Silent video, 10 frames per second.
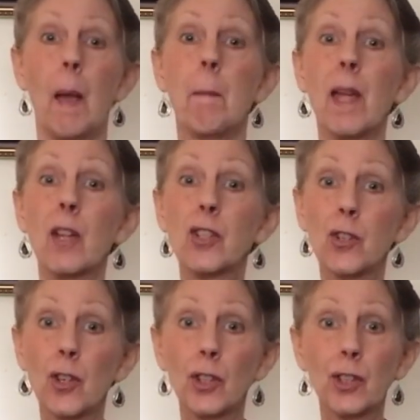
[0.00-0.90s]
Make
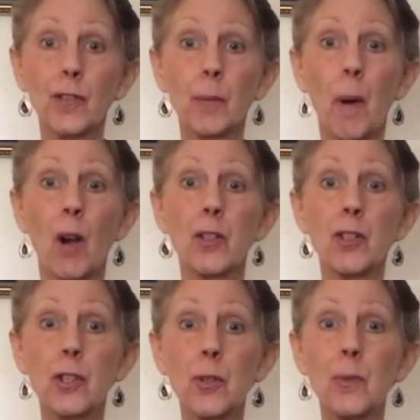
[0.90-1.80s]
sure to look for part
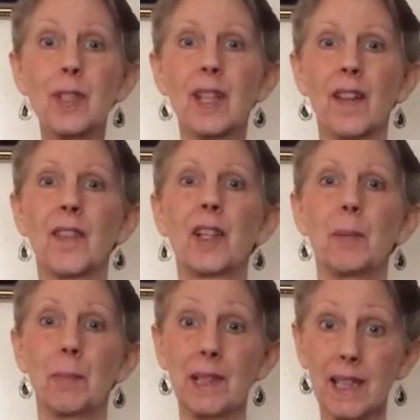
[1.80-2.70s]
2 to get the
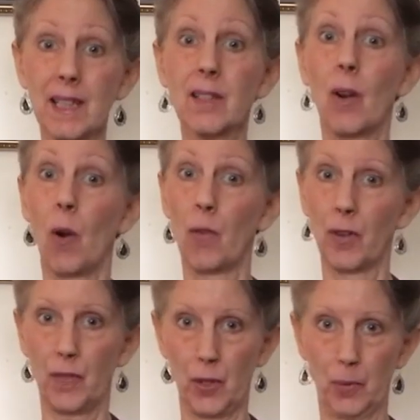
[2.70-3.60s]
complete
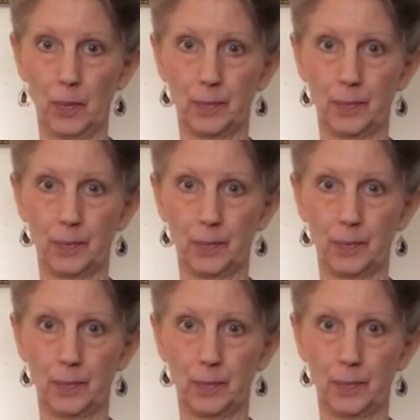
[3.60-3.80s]
overview.